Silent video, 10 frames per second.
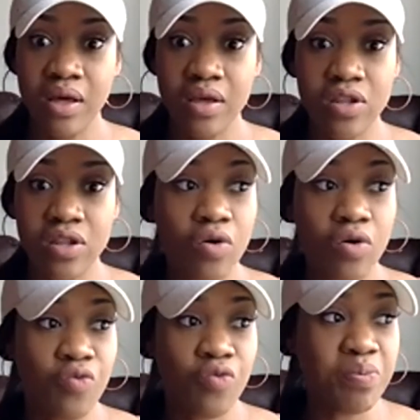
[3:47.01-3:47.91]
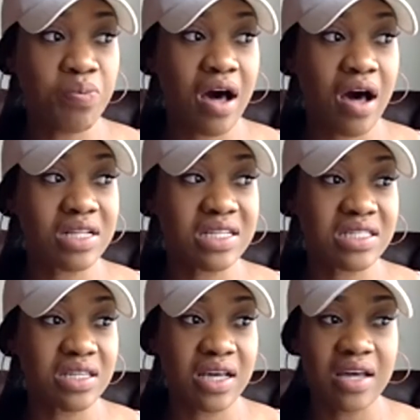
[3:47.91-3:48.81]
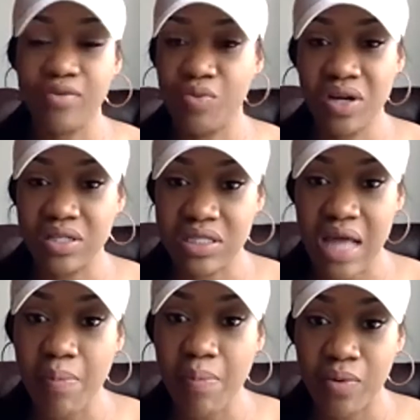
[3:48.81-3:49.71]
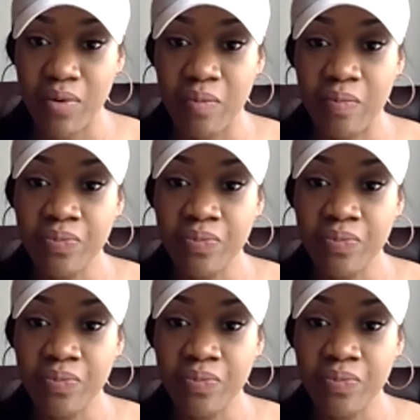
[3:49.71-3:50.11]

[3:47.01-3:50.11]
If we put all this together, we're unstoppable.